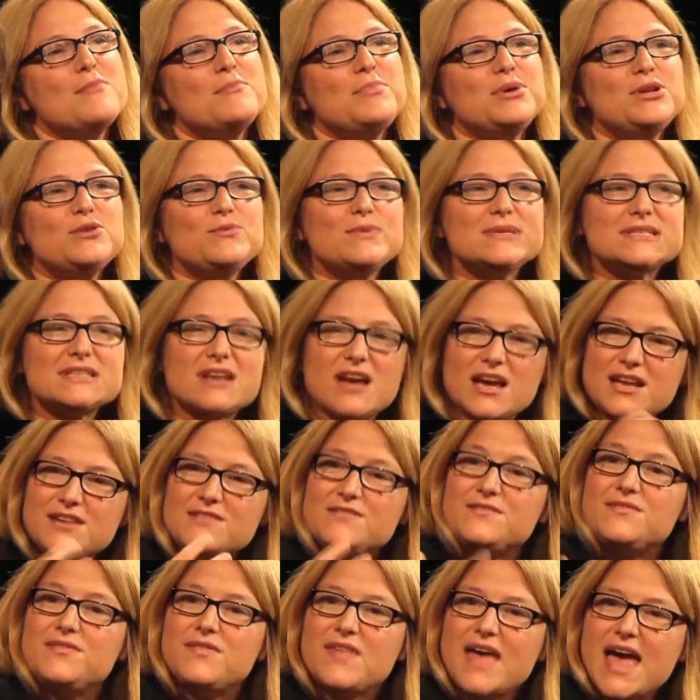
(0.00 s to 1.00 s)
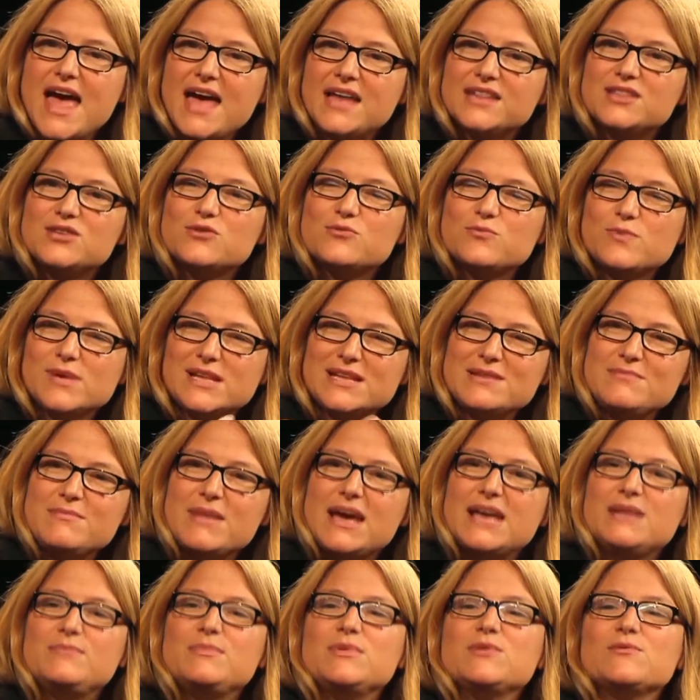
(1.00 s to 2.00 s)
But it was kind of that really
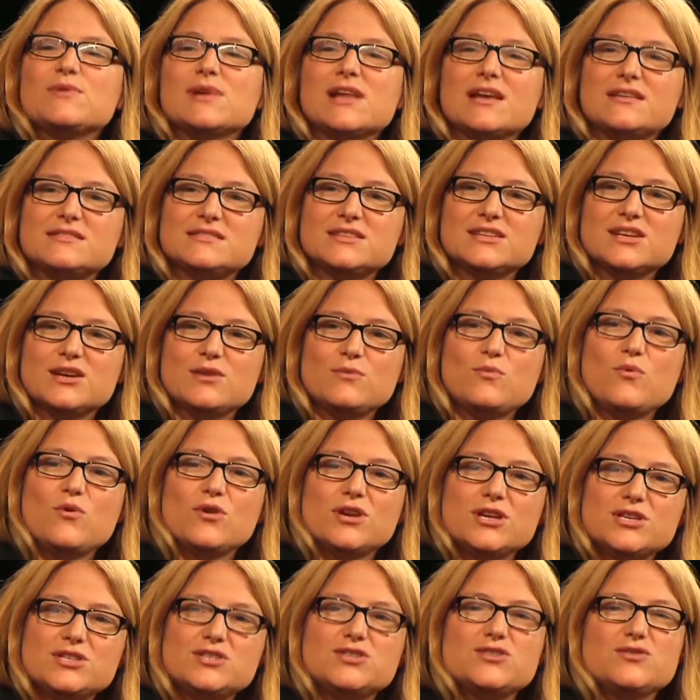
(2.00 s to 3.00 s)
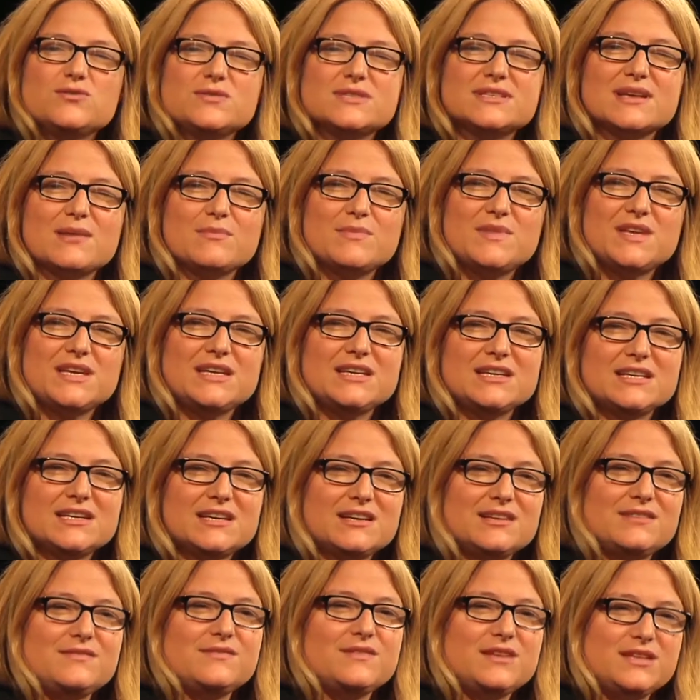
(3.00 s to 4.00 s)
made me realise that I wanted to do something
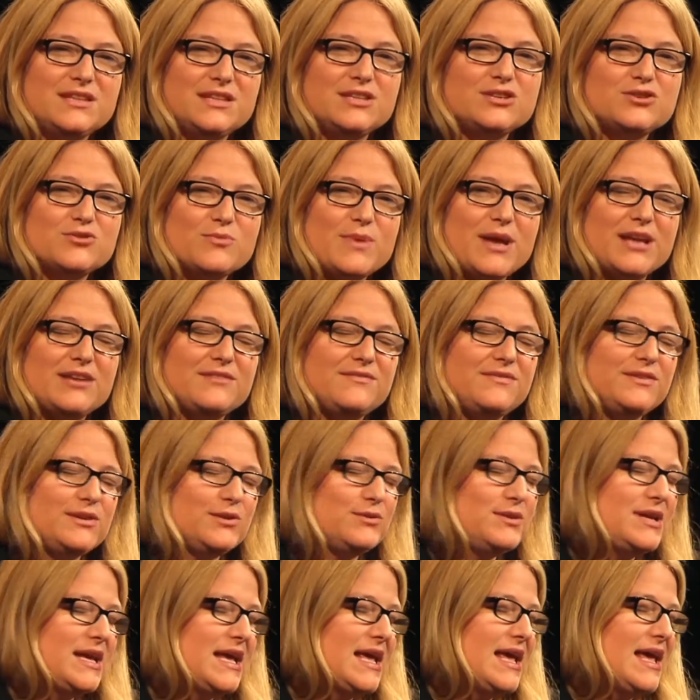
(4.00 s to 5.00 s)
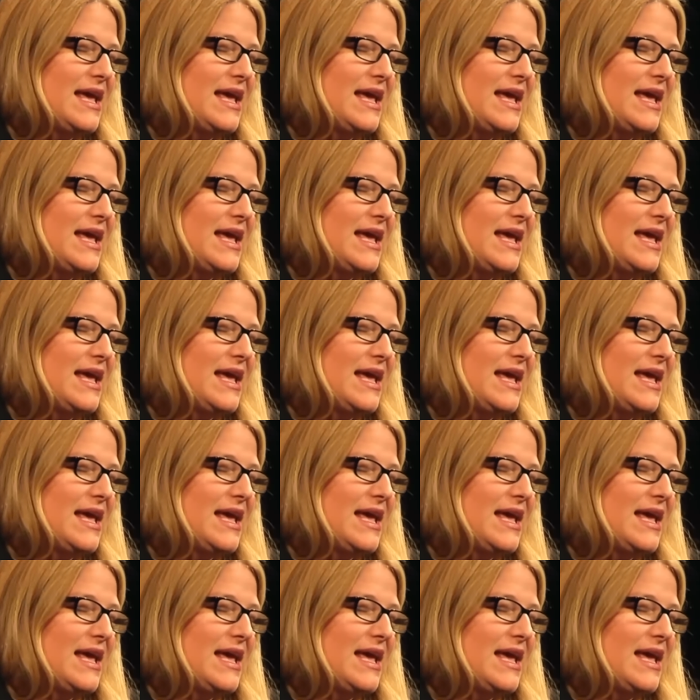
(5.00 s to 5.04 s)
in the dramatic field.